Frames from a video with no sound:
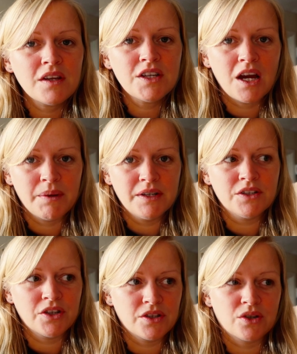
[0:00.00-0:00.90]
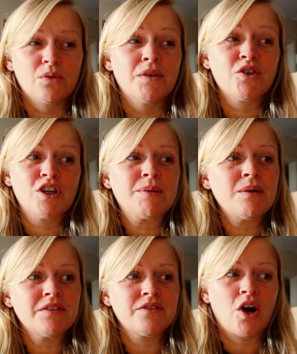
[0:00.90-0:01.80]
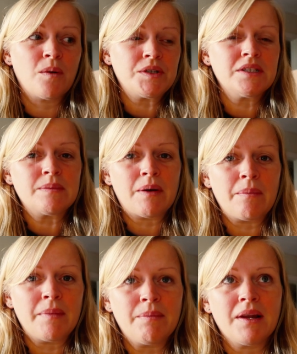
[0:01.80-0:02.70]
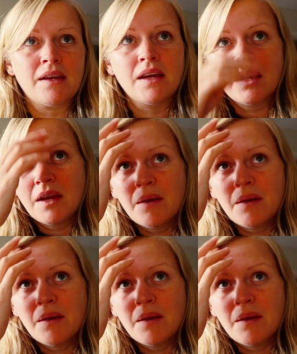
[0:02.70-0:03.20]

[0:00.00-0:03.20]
going to the school we've talked about different options about maybe like